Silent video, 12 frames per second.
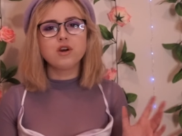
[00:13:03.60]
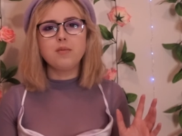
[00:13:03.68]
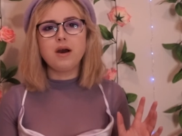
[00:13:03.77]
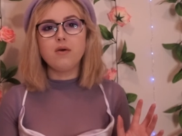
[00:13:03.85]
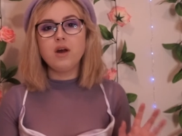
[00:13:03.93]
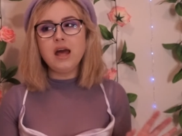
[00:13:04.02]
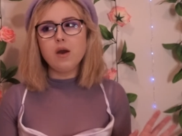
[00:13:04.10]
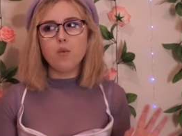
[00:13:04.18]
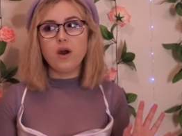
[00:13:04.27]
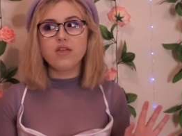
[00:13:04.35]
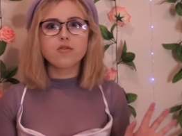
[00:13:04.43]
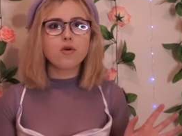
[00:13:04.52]
about
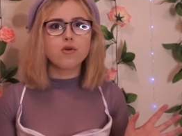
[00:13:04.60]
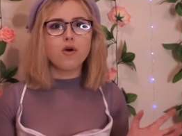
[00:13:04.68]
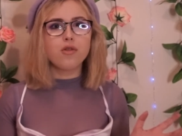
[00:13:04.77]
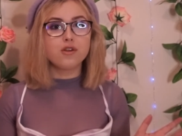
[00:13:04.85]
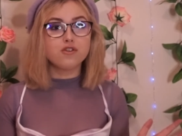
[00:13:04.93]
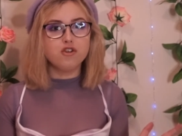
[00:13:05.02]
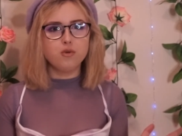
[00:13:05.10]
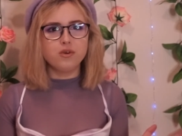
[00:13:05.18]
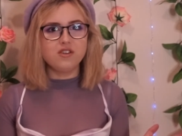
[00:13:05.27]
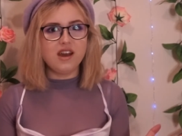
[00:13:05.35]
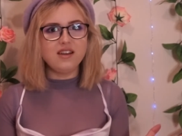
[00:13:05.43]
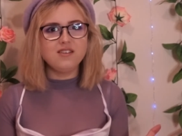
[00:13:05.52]
whether or not the two were
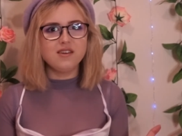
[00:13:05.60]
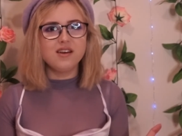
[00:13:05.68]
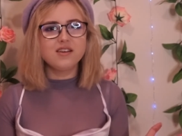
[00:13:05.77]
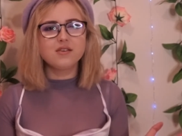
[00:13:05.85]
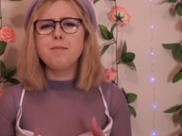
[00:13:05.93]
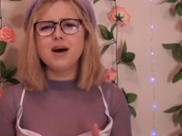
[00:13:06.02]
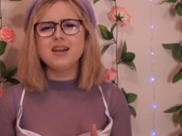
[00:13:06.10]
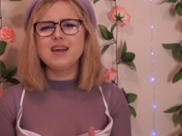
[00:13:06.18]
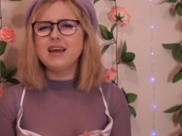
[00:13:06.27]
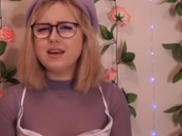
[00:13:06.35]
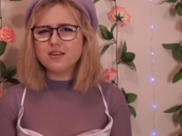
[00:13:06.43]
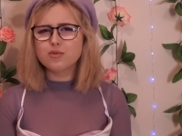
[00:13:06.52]
dating. But
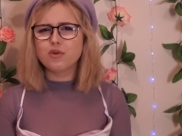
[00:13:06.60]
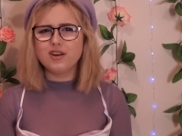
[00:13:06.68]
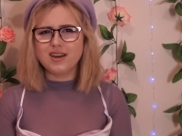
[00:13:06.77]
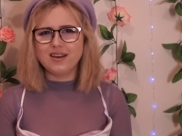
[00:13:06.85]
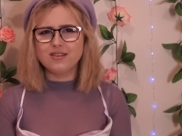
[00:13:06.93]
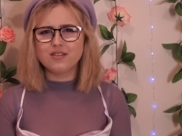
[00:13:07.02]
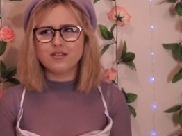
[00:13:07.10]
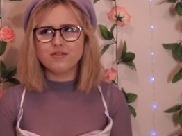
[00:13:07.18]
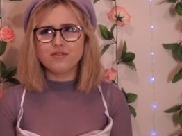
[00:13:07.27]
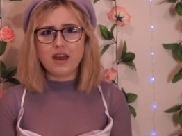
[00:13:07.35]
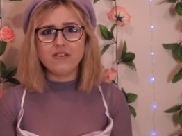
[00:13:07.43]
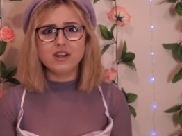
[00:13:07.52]
here's where it gets
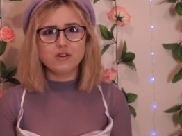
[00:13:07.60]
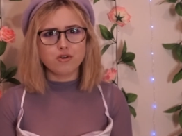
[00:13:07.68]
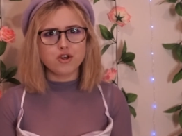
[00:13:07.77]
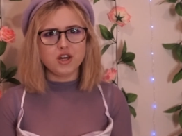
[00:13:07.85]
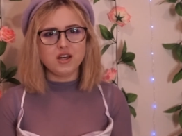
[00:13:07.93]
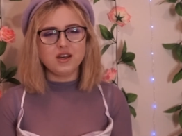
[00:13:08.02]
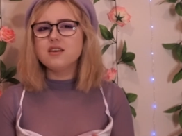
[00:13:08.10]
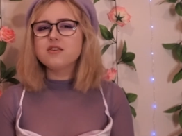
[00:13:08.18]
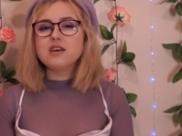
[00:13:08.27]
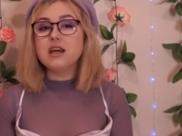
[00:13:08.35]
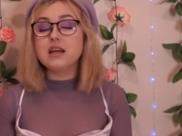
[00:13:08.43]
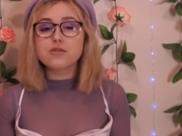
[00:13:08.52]
very dodgy. You
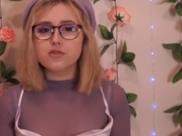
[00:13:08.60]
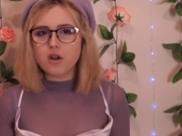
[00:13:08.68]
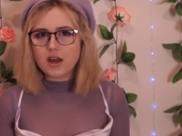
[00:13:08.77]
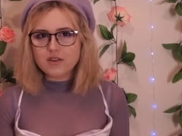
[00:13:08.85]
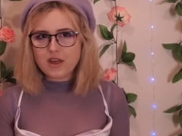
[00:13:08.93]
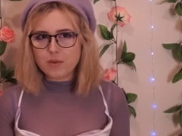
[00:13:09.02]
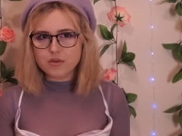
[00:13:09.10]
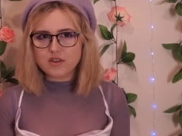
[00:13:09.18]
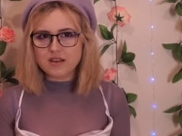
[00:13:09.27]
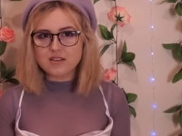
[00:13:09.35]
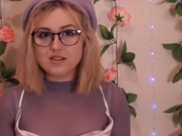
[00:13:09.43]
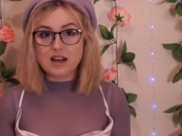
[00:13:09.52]
see, it's not like they were
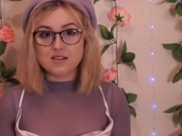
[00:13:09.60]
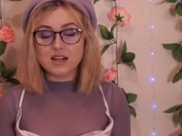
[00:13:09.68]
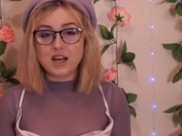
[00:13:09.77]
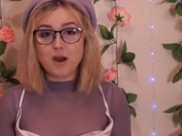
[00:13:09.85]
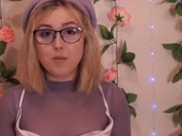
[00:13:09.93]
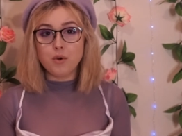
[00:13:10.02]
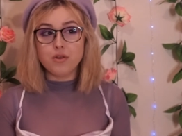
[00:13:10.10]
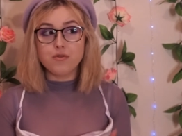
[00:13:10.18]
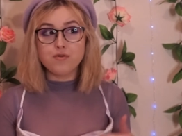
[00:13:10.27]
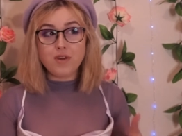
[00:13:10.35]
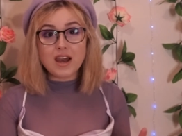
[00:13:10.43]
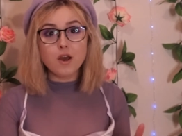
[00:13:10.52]
setting Natalie up with
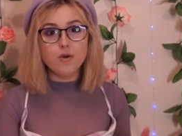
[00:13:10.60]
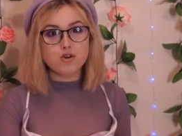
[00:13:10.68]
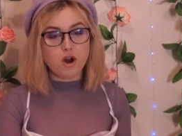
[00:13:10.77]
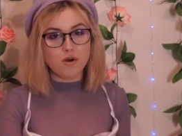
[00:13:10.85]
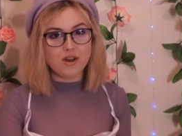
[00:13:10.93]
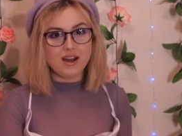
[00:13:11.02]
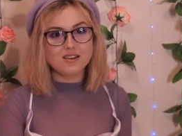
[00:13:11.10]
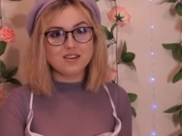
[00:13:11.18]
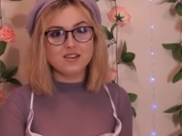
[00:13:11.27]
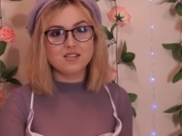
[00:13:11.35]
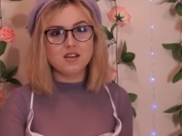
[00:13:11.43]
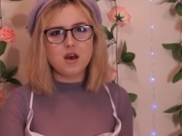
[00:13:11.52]
fellow child
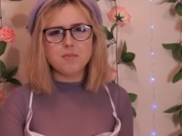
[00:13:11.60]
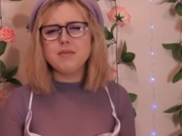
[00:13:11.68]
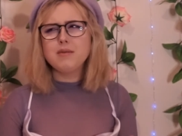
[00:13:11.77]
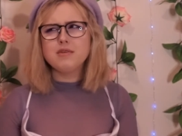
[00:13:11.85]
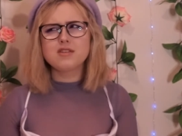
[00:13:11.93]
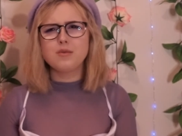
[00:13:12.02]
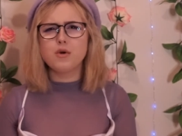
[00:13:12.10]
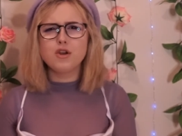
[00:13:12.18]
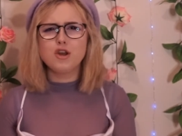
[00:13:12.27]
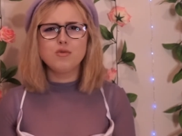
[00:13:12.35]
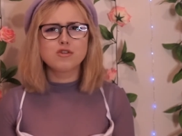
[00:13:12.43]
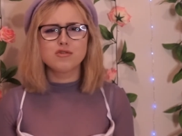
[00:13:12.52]
actors. Maybe someone
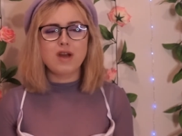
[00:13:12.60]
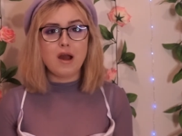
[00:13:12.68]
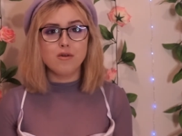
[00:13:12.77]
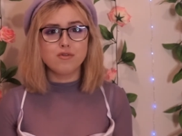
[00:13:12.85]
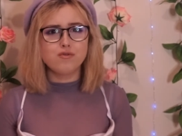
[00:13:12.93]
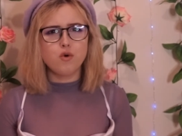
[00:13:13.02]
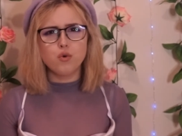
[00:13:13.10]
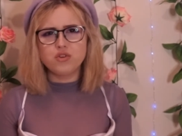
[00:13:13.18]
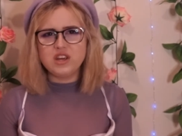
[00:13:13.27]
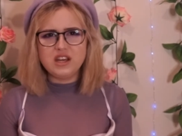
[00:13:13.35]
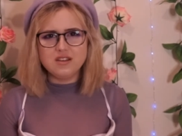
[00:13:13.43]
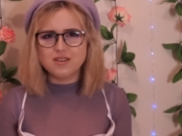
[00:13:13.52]
who was around
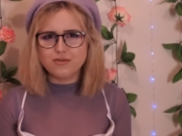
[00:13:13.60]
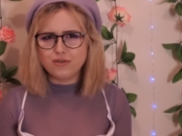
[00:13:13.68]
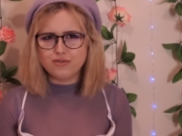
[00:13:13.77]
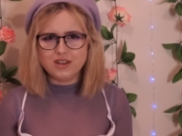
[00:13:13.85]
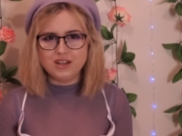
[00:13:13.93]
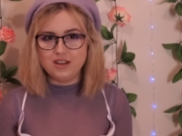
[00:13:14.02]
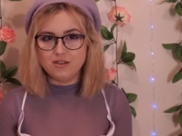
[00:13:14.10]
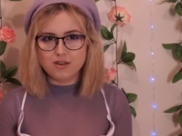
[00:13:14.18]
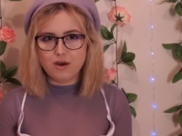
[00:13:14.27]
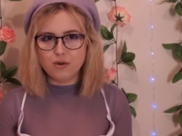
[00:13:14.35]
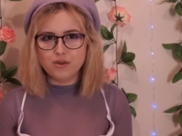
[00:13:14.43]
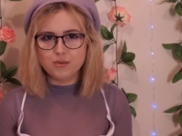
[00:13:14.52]
14 to 15 years
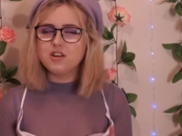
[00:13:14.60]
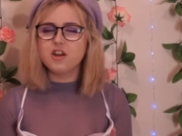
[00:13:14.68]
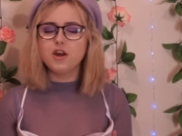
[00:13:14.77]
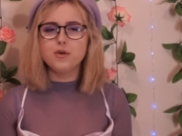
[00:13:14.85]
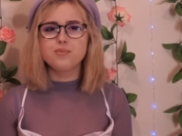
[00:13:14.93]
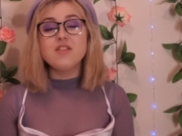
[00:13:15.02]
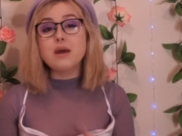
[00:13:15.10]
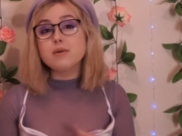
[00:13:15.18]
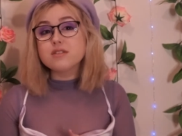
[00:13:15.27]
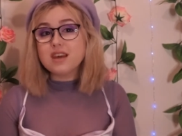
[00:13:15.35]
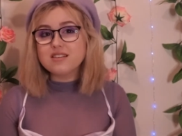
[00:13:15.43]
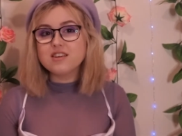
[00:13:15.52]
old. No. They were
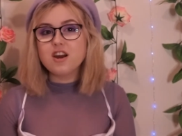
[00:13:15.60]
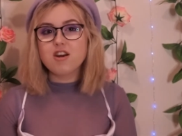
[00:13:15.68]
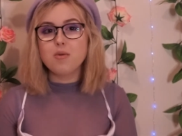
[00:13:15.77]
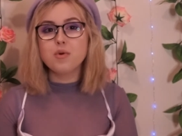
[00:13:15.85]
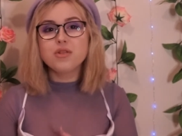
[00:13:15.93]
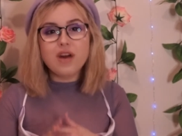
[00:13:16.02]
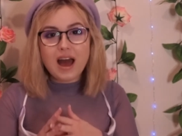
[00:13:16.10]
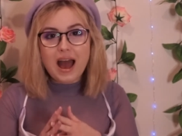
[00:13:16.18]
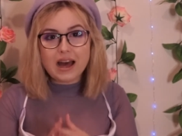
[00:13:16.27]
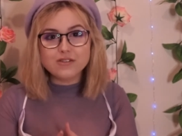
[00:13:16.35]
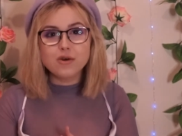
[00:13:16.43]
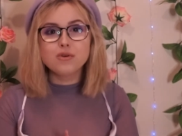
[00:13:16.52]
setting her up with
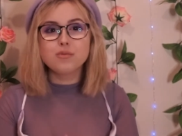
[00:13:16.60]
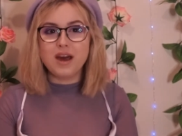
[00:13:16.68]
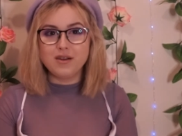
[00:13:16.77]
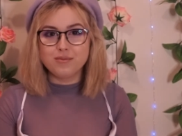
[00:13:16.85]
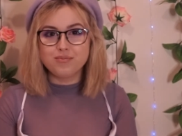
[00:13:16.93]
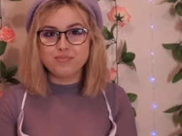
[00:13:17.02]
adult men.